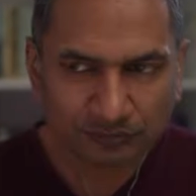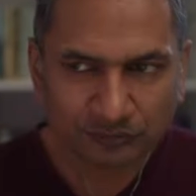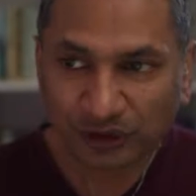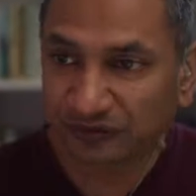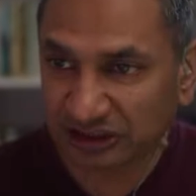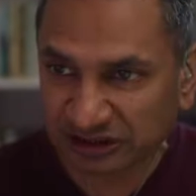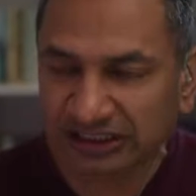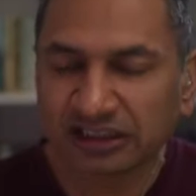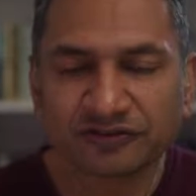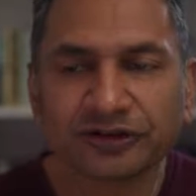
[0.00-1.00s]
But if I was
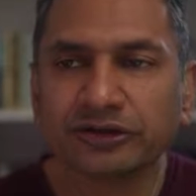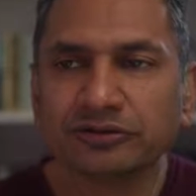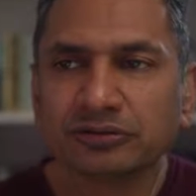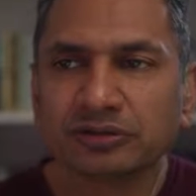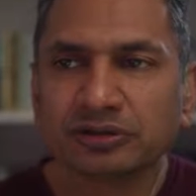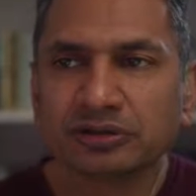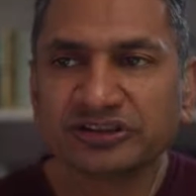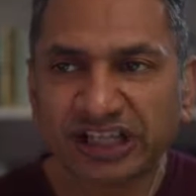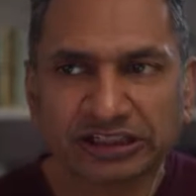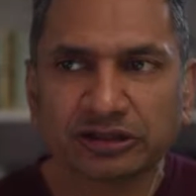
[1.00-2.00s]
any of you
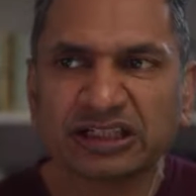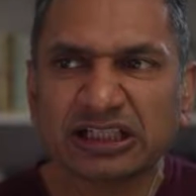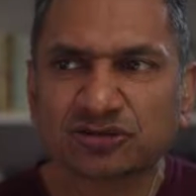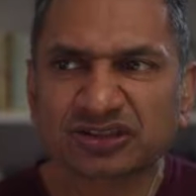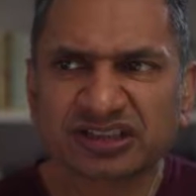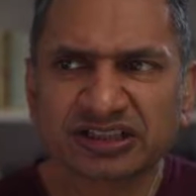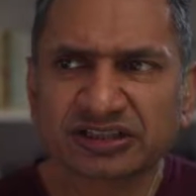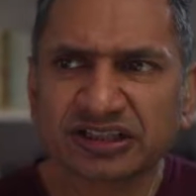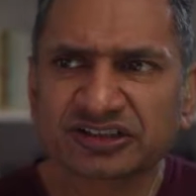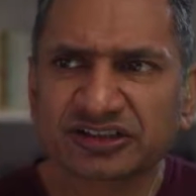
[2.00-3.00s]
genuinely interested
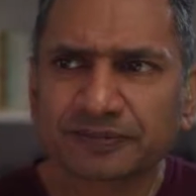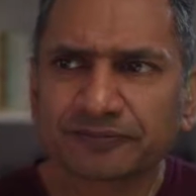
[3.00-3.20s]
in this,